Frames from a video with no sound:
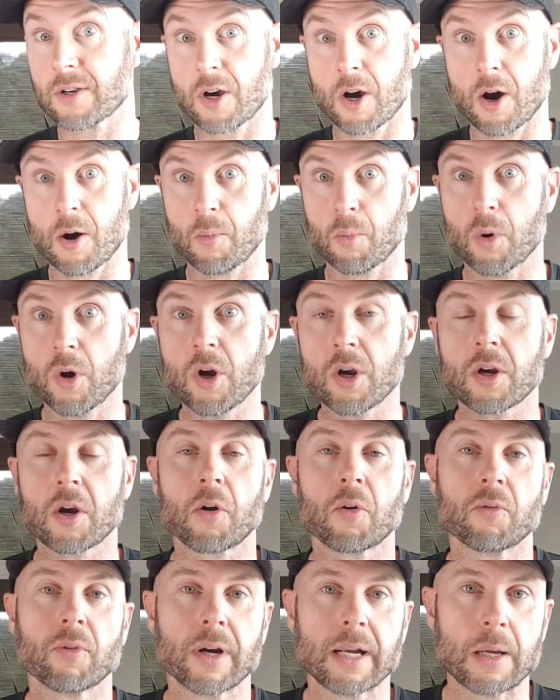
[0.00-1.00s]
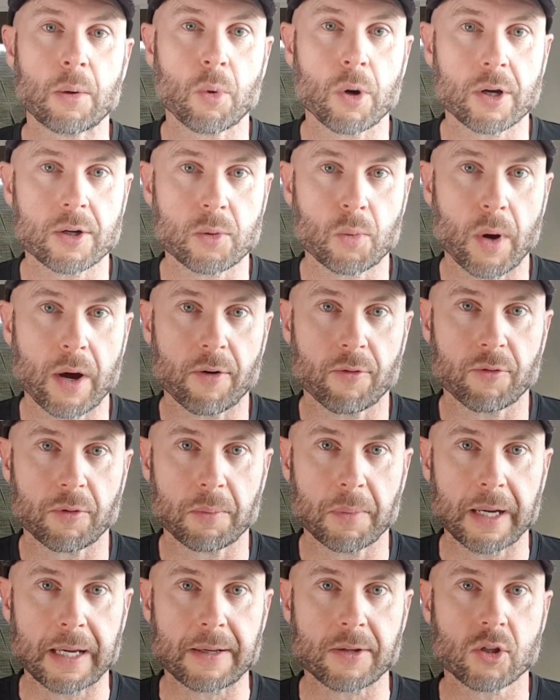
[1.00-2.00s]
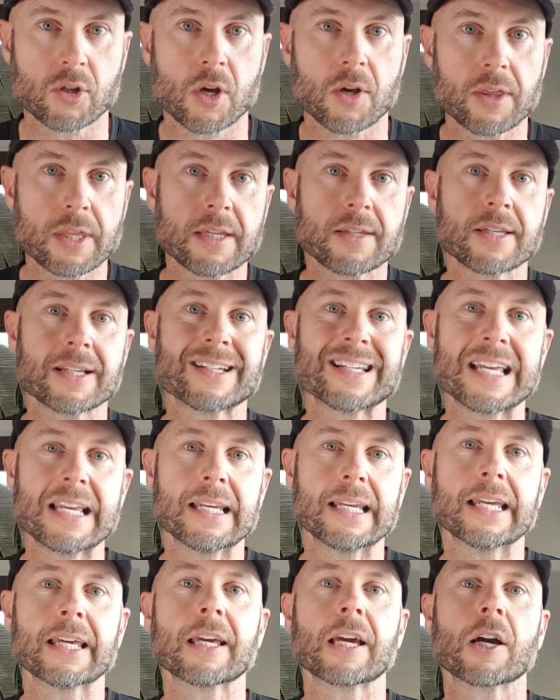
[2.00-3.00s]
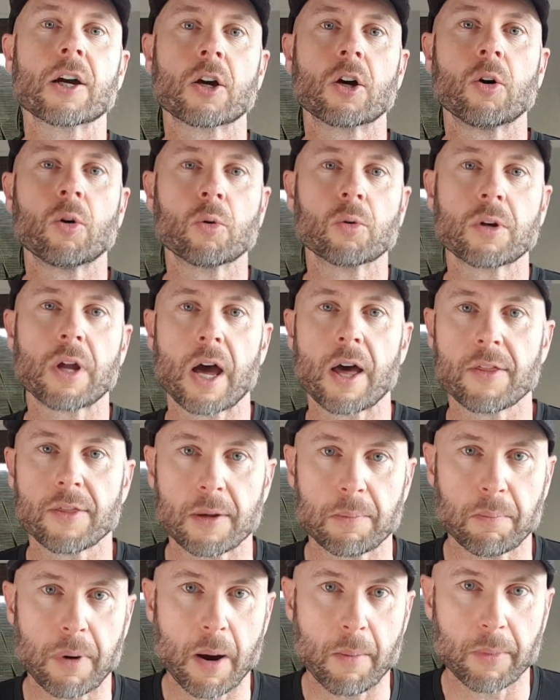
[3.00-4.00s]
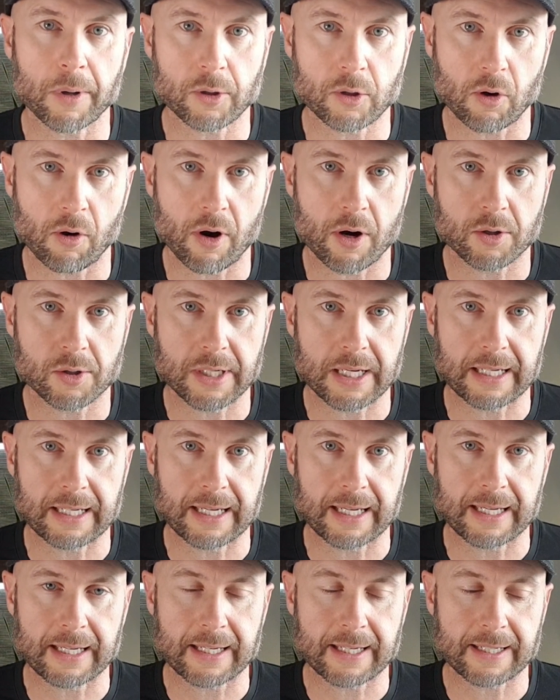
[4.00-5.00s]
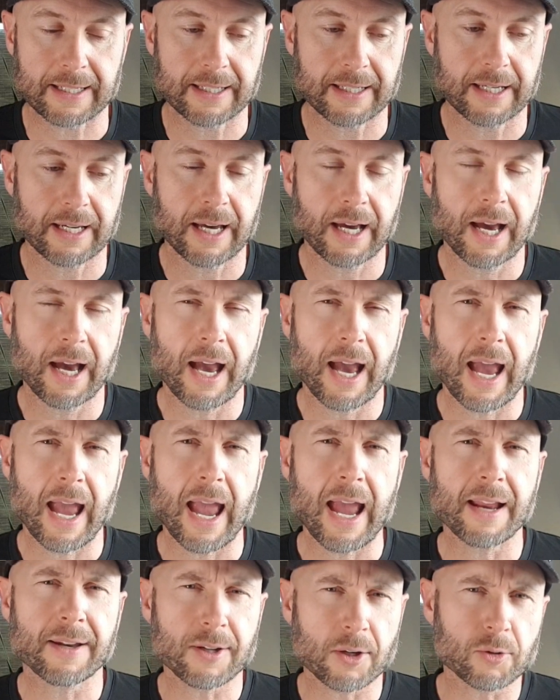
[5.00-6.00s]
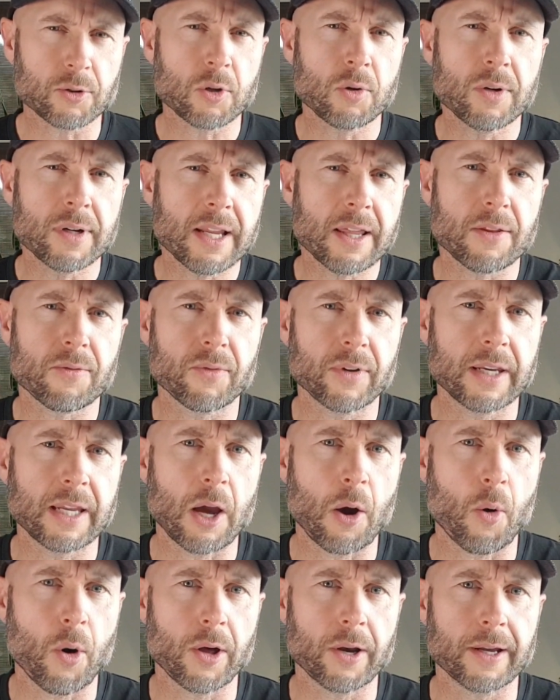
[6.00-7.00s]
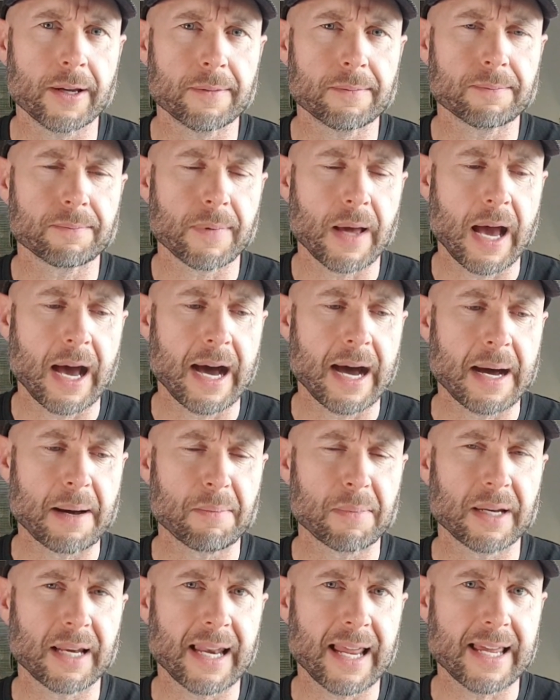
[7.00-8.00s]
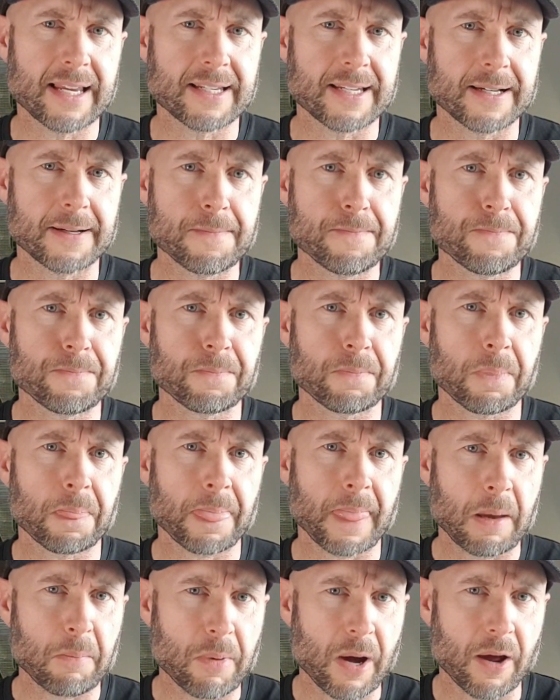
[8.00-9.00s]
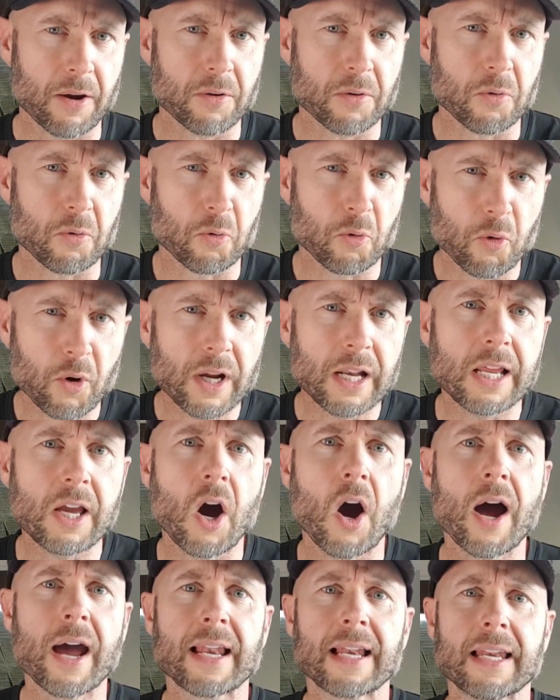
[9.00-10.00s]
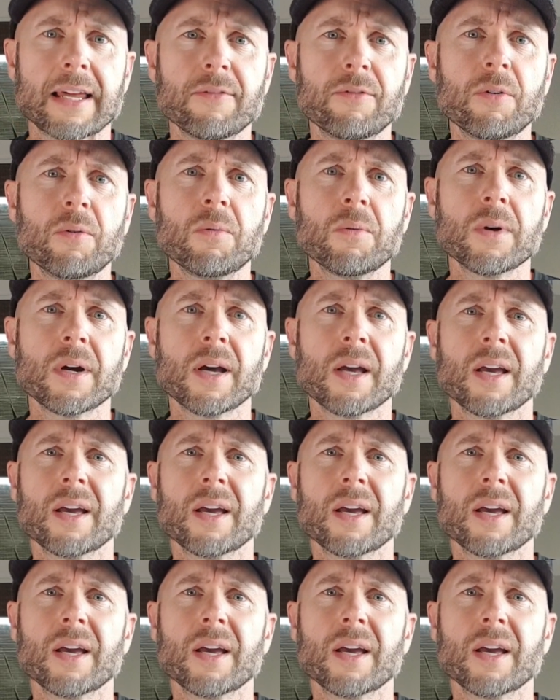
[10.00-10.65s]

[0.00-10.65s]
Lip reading: on work really worked well for me. So there's a technique called the Pomodoro technique. And I'll do another video on it later, but really high level,